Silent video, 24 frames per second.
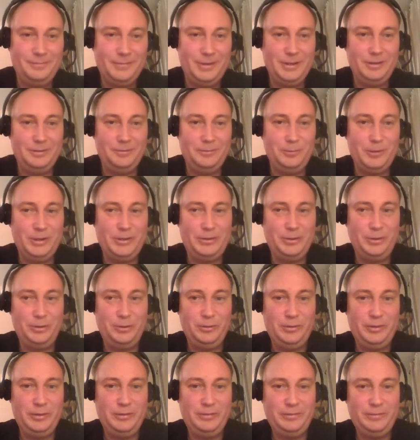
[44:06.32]
well, what to
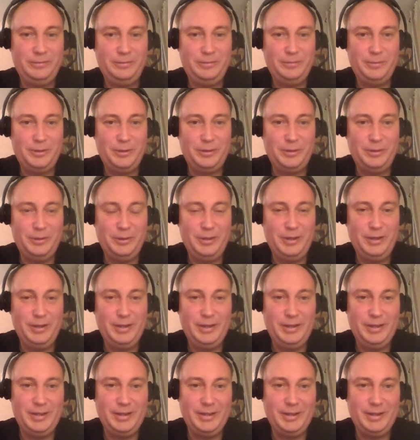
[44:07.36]
do with
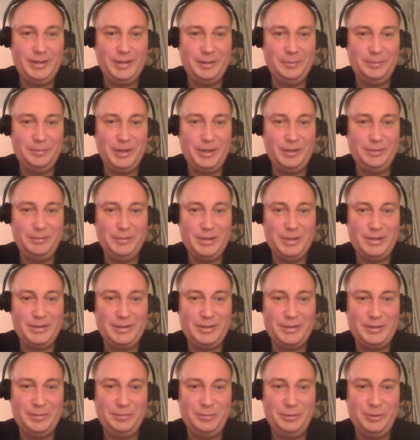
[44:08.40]
Portola and Alpine
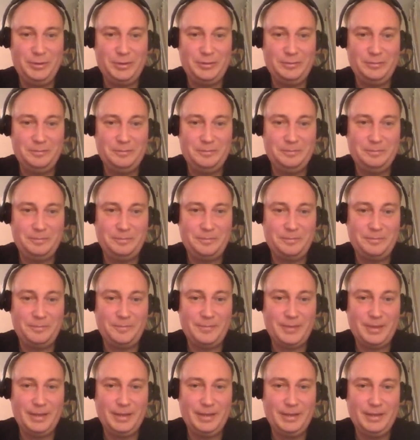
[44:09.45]
musl support?
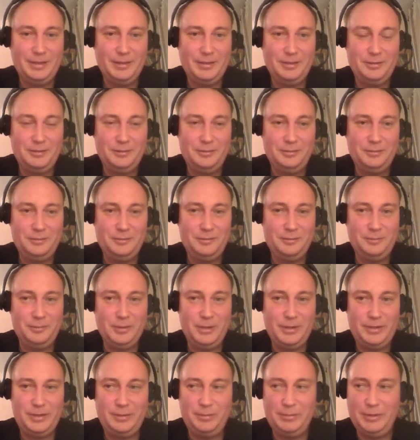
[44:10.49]

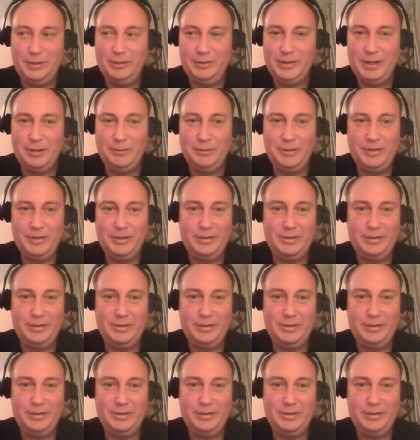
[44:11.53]
What's about our